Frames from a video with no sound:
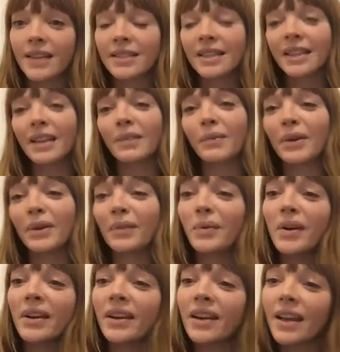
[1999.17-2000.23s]
And then when you
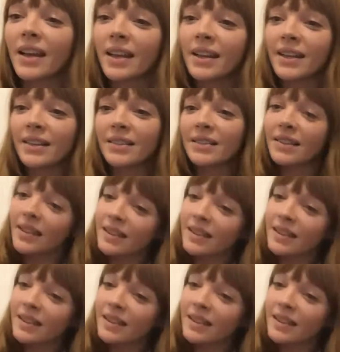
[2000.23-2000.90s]
want another little